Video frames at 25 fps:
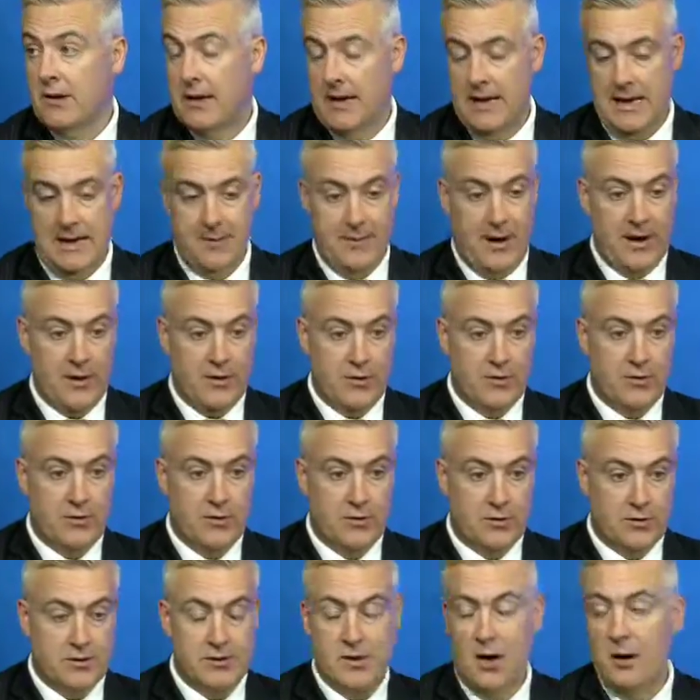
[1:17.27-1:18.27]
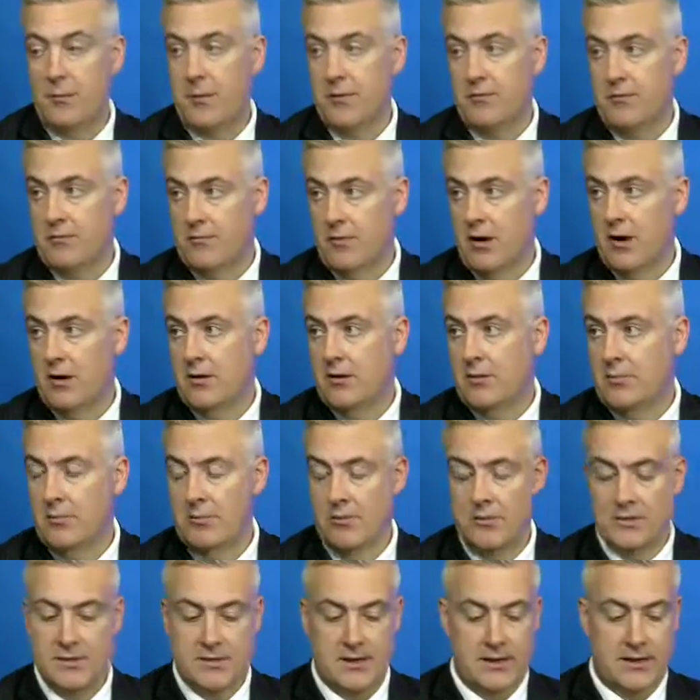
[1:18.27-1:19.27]
and you do your time off the road,
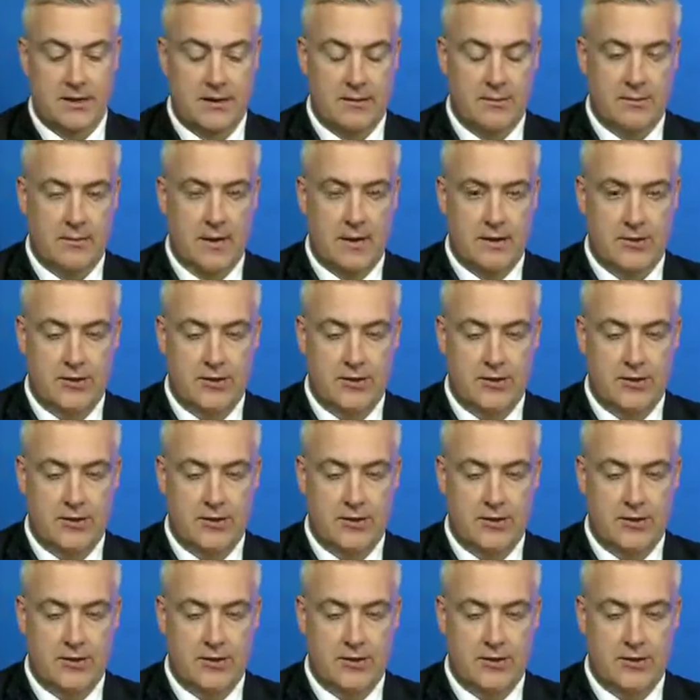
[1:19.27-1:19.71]
whereas a